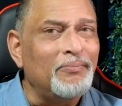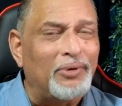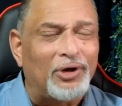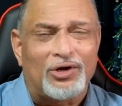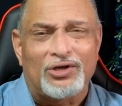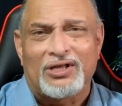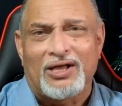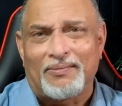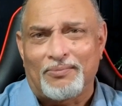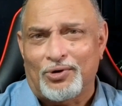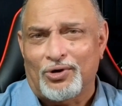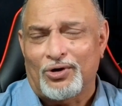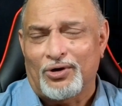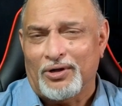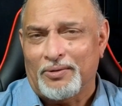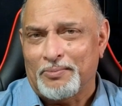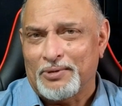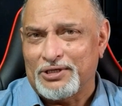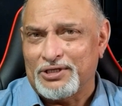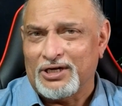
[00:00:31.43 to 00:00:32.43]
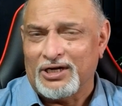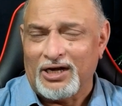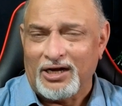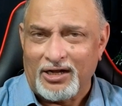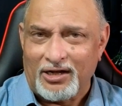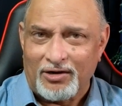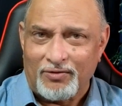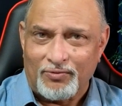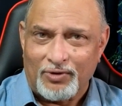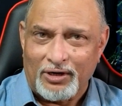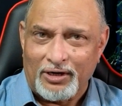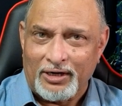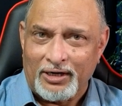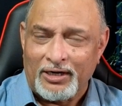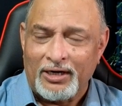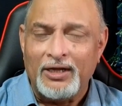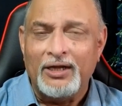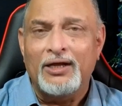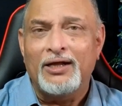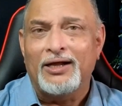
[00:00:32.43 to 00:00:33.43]
because I'm going to immediately convert
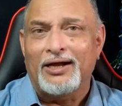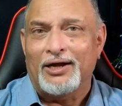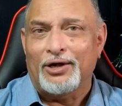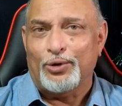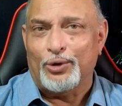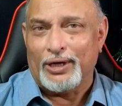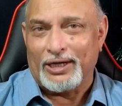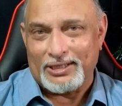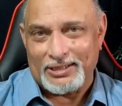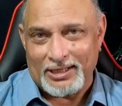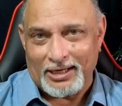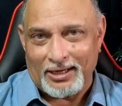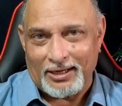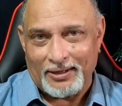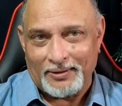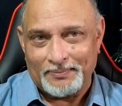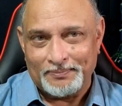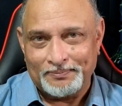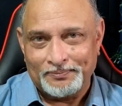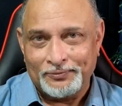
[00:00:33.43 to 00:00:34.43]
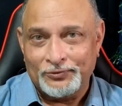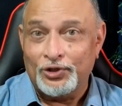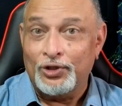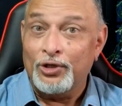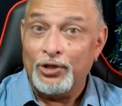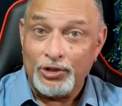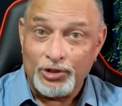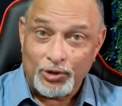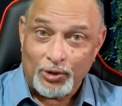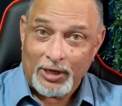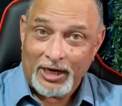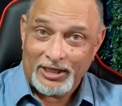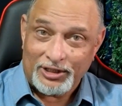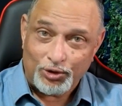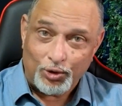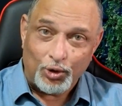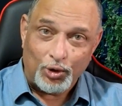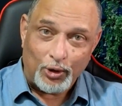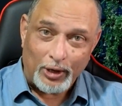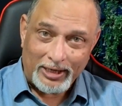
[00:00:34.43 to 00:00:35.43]
it into Excel. So let's
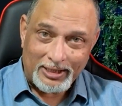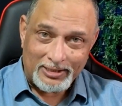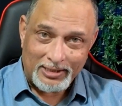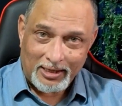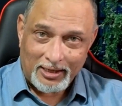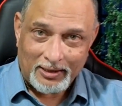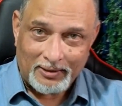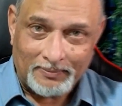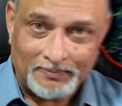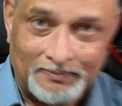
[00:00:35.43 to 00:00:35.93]
go to Excel,